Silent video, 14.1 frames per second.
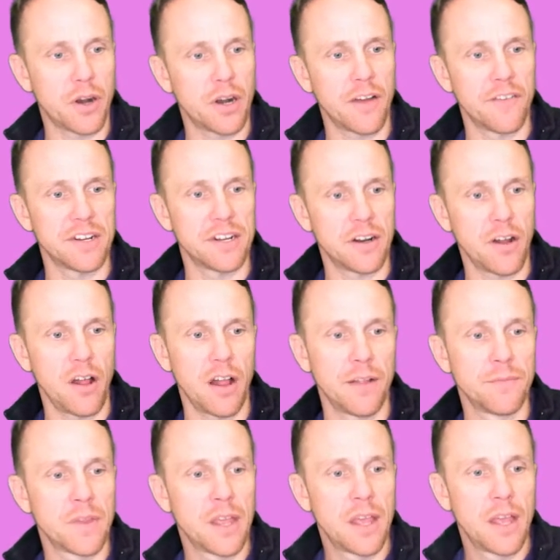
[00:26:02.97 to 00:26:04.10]
of it at all.
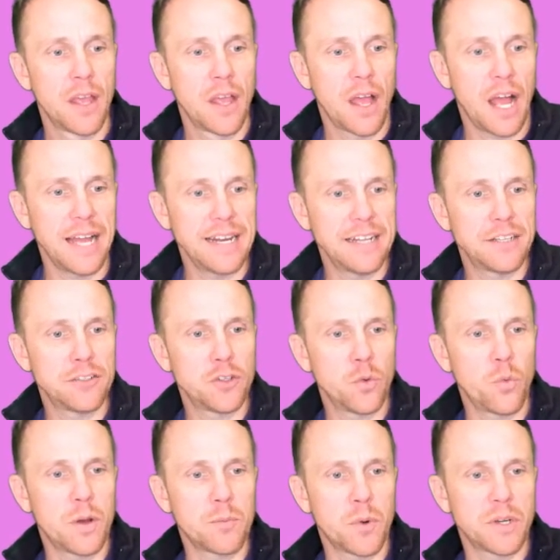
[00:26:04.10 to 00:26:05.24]
I need to do
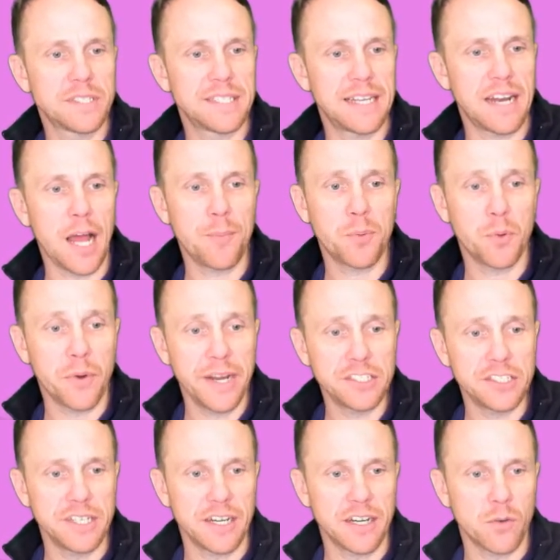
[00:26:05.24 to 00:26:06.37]
one more set
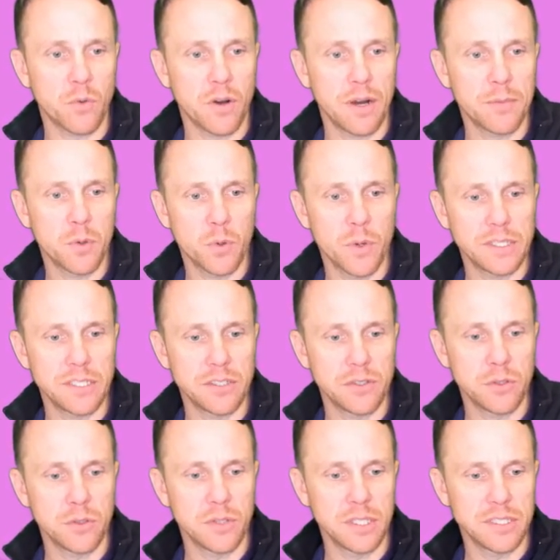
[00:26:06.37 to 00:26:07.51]
operation here, where I'm going to
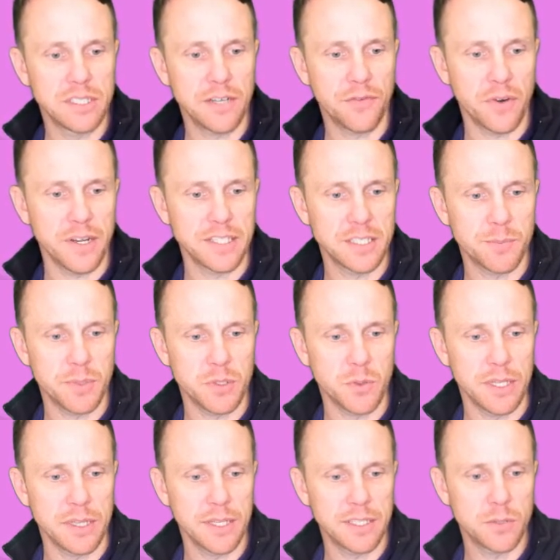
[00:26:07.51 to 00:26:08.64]
do the difference
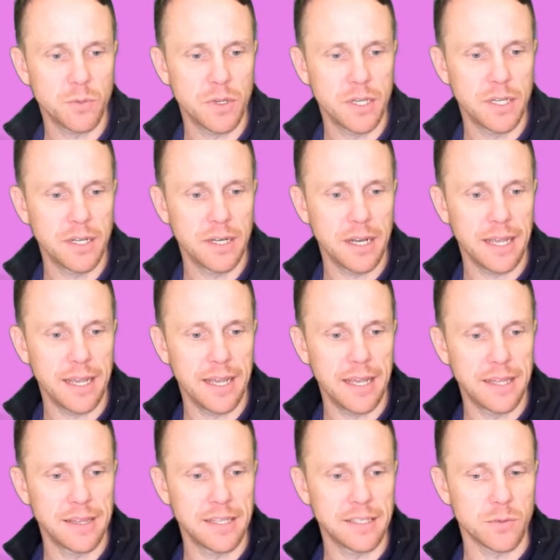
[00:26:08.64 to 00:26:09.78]
between this one
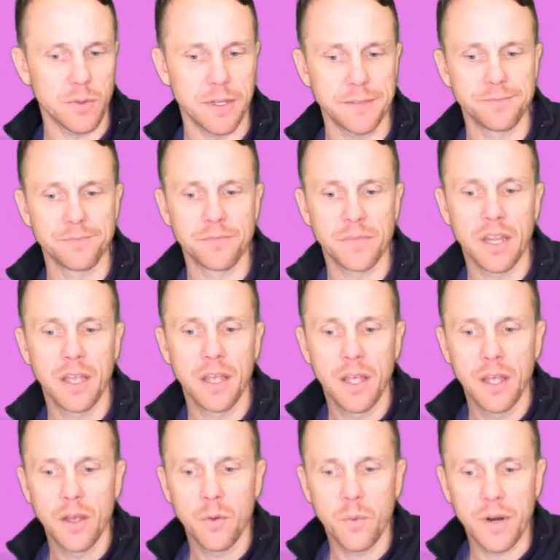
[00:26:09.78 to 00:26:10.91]
and this one.
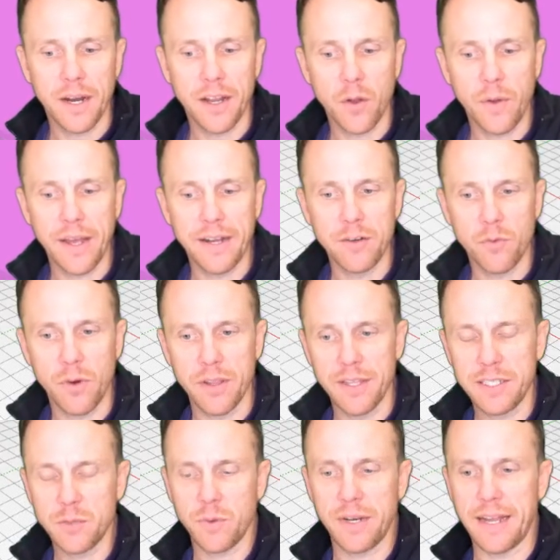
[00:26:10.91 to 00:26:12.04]
When I go ahead and run
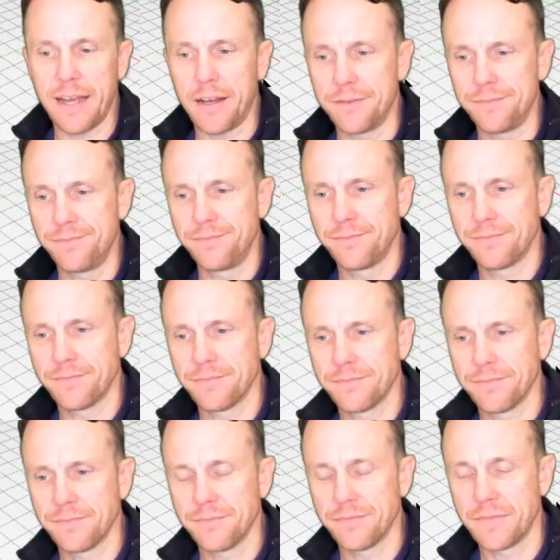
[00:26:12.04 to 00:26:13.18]
this one now,
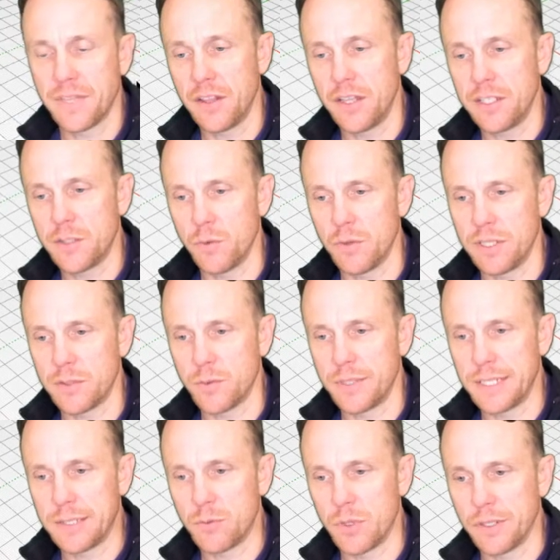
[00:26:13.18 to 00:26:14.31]
this one.
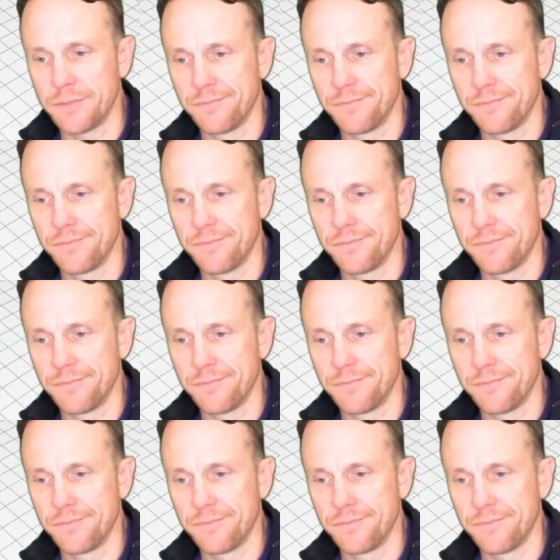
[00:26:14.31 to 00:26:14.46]
When